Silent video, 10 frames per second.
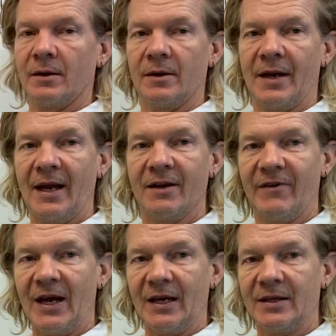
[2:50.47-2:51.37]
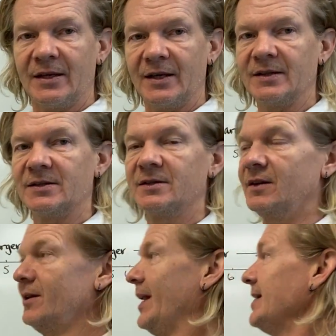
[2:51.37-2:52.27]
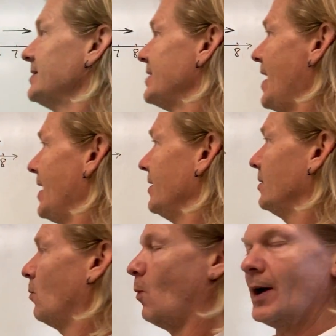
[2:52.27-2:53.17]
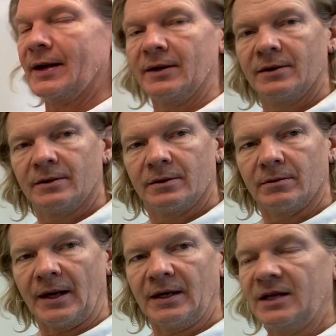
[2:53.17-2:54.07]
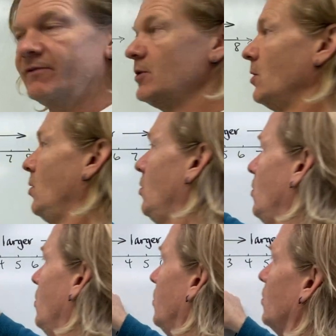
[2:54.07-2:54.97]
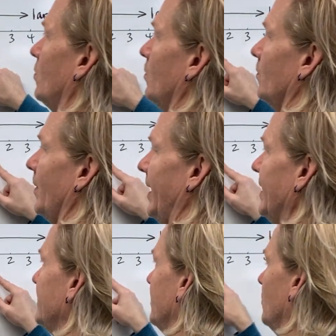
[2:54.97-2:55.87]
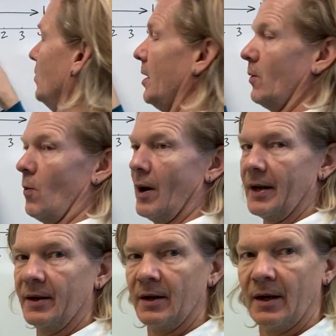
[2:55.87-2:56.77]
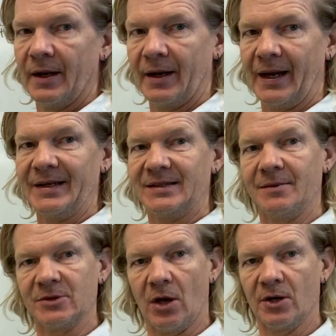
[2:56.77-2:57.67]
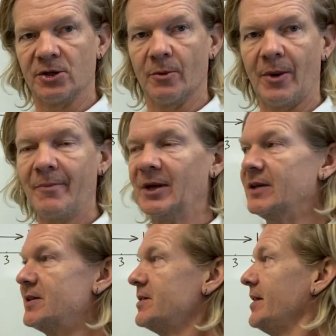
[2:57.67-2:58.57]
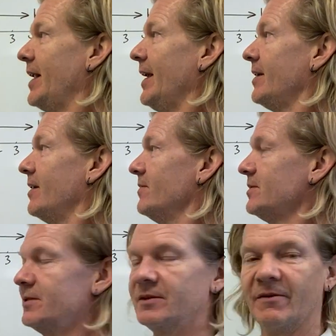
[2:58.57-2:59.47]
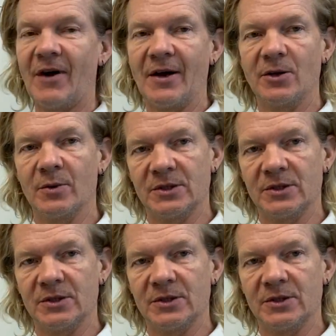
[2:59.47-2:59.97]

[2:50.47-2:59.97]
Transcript: -8 is less than 1, right? Even though 8 and 1, 8 seems larger, but because it's in the negatives, the value